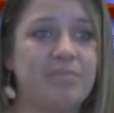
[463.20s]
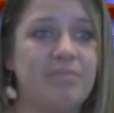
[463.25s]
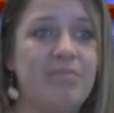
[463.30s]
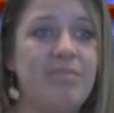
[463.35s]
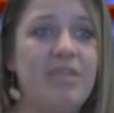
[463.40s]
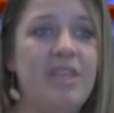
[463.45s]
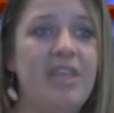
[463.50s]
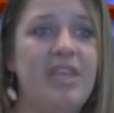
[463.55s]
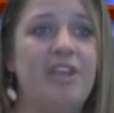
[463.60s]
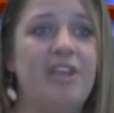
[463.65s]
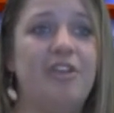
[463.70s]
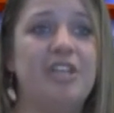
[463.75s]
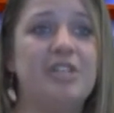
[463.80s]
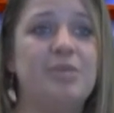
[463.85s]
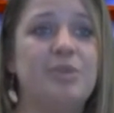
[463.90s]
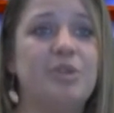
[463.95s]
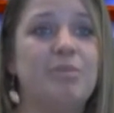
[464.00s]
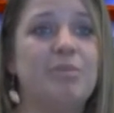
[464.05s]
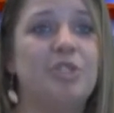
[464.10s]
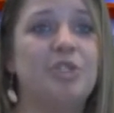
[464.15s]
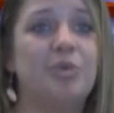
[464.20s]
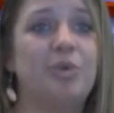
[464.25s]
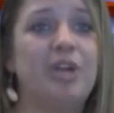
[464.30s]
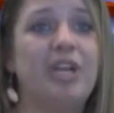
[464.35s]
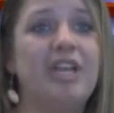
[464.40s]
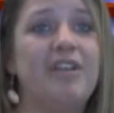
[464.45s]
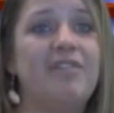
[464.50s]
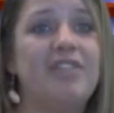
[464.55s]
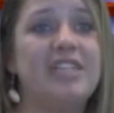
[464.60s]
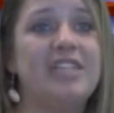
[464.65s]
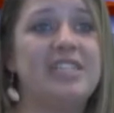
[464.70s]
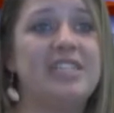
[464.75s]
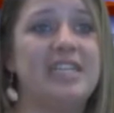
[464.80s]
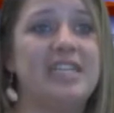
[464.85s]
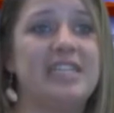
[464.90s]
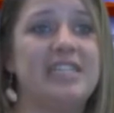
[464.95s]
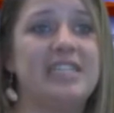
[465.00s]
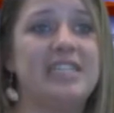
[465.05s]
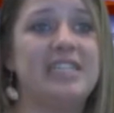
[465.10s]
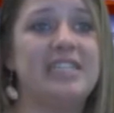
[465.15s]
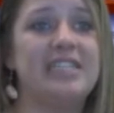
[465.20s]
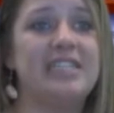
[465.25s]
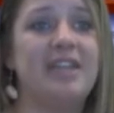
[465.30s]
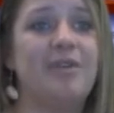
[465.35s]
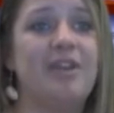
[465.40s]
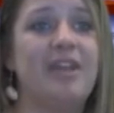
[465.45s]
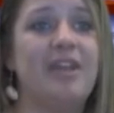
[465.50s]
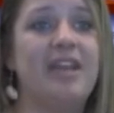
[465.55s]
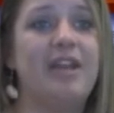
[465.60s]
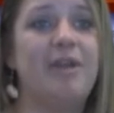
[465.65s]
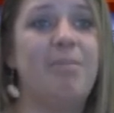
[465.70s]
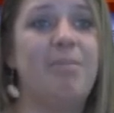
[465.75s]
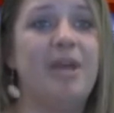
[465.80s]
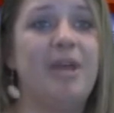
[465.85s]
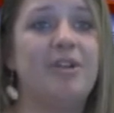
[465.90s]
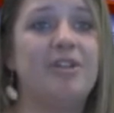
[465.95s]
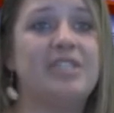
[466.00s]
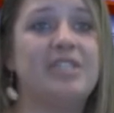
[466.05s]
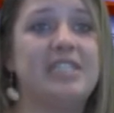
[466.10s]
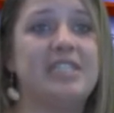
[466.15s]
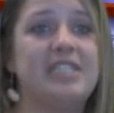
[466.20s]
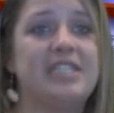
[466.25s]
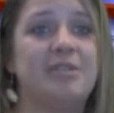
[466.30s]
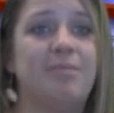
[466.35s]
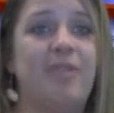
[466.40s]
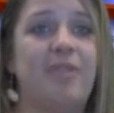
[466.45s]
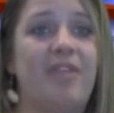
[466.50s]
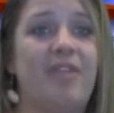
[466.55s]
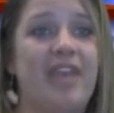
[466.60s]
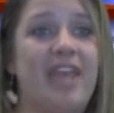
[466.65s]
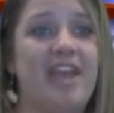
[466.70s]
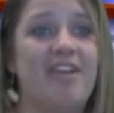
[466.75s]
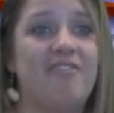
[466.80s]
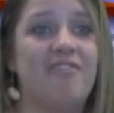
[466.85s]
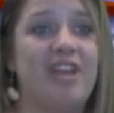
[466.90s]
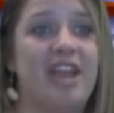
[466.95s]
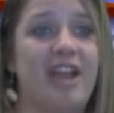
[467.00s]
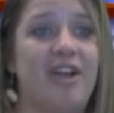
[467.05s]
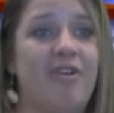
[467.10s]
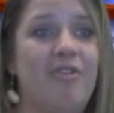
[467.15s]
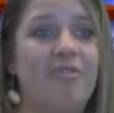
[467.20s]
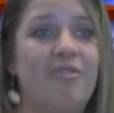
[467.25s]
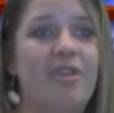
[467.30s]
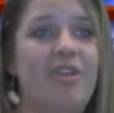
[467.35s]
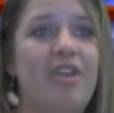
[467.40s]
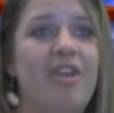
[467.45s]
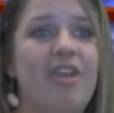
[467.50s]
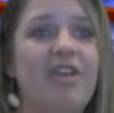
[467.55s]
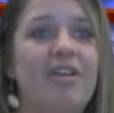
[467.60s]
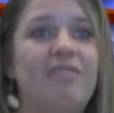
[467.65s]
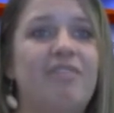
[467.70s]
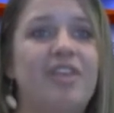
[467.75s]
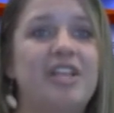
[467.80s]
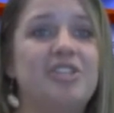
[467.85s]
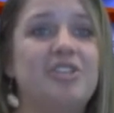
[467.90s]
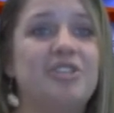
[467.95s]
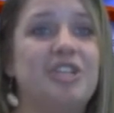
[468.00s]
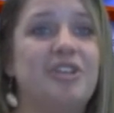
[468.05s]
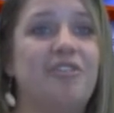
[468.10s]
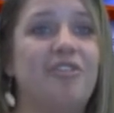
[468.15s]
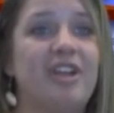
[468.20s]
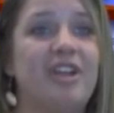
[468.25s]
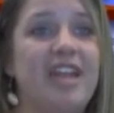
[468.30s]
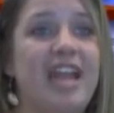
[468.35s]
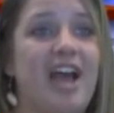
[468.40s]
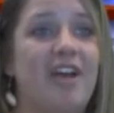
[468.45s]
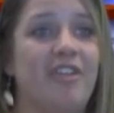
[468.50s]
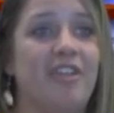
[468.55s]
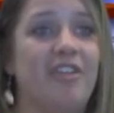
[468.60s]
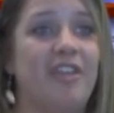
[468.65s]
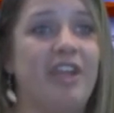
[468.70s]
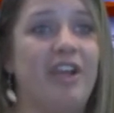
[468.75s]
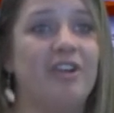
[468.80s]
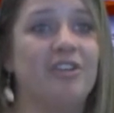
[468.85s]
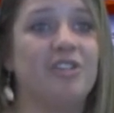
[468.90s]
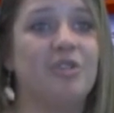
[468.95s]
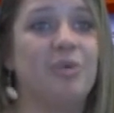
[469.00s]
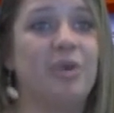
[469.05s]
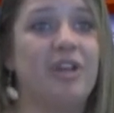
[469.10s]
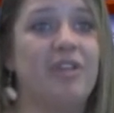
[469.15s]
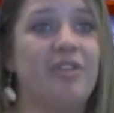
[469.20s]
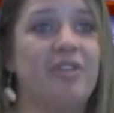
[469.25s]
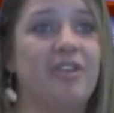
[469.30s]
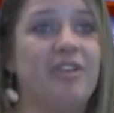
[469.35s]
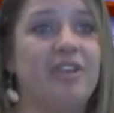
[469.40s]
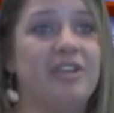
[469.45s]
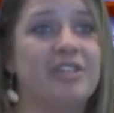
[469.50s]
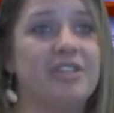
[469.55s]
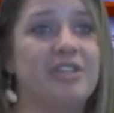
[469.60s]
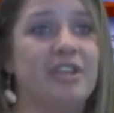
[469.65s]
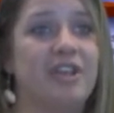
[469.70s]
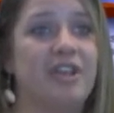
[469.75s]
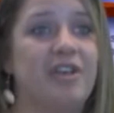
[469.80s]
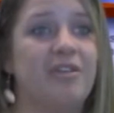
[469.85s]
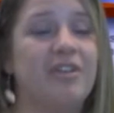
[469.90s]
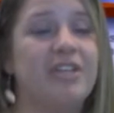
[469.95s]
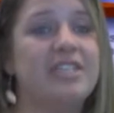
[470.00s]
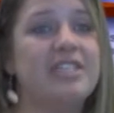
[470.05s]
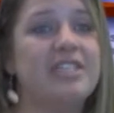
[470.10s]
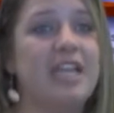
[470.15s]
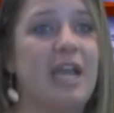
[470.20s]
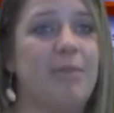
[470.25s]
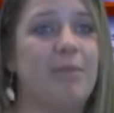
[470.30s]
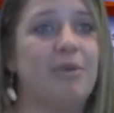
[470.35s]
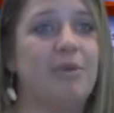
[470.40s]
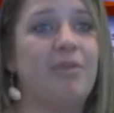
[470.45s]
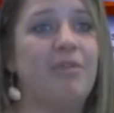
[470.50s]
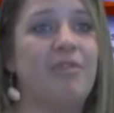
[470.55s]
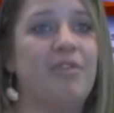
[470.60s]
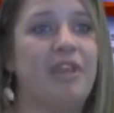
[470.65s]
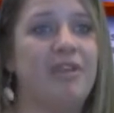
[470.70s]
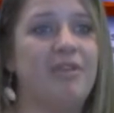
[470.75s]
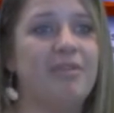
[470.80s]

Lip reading: He agrees with the majority of the citizens that we need a better system than they have now. Things are different now than they are 23 years ago. It's time to review.